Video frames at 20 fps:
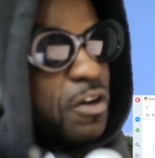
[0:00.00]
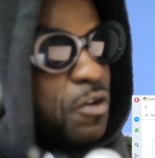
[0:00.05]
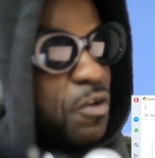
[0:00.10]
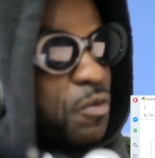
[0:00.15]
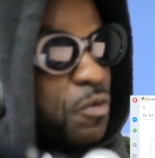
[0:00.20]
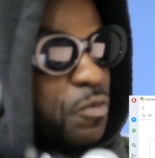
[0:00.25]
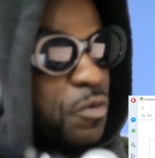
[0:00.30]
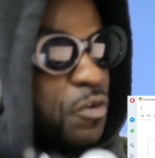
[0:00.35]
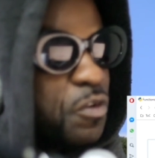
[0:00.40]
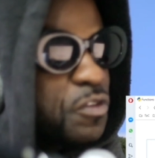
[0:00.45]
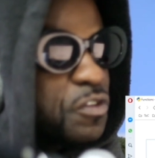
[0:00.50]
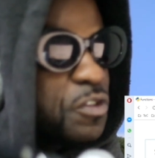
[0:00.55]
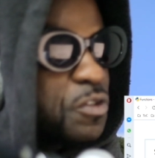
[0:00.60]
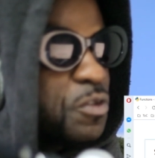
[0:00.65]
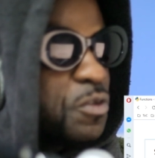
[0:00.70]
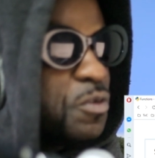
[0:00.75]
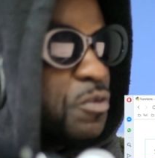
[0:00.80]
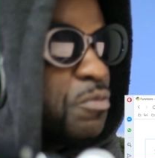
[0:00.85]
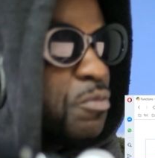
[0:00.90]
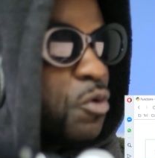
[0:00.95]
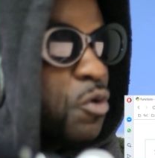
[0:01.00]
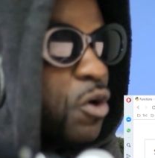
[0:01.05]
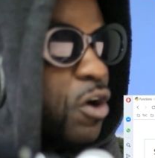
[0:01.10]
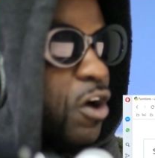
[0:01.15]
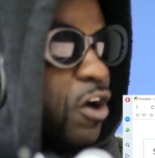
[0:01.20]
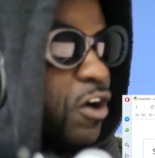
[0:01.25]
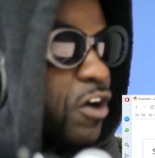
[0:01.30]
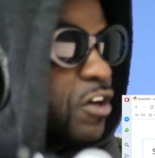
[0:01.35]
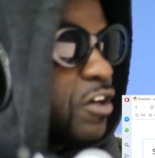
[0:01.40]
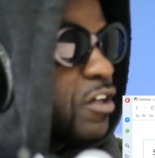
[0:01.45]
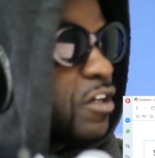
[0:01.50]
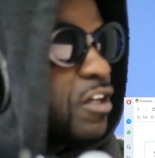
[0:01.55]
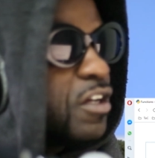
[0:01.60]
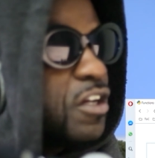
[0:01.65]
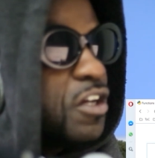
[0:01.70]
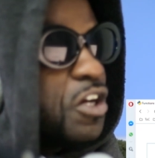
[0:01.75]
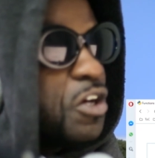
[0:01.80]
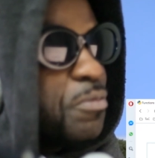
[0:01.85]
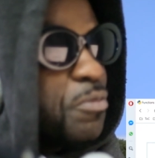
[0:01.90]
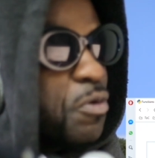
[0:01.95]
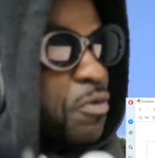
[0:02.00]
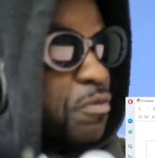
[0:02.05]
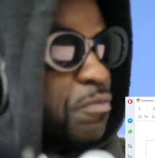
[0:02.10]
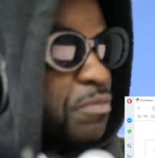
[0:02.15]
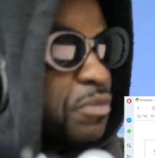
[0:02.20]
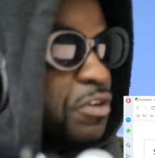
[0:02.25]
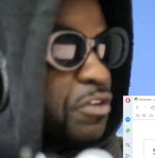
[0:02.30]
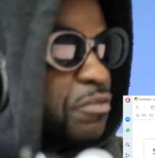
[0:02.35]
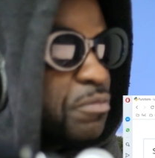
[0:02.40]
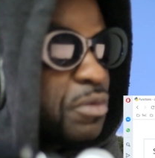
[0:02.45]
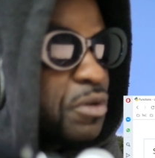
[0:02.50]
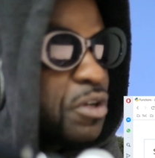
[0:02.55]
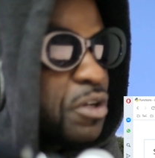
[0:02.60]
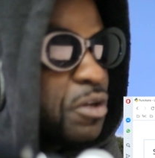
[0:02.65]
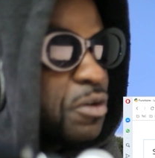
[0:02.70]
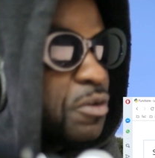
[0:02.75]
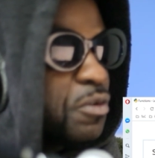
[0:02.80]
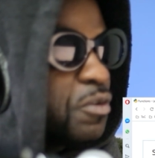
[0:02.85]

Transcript: We're on 2, more R, more repeatable code.